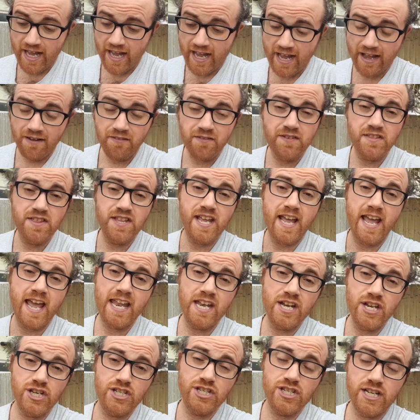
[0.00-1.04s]
having the
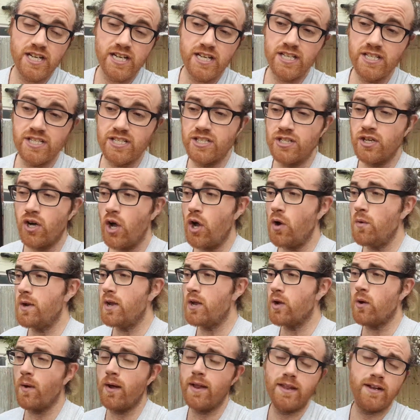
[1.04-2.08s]
energy to not
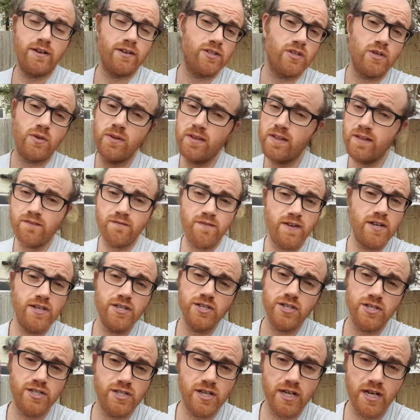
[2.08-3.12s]
only go out there and do the
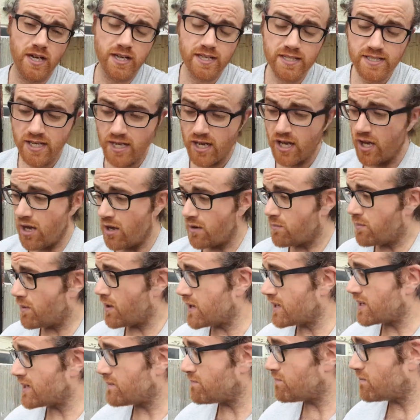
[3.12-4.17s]
adventures, guys, but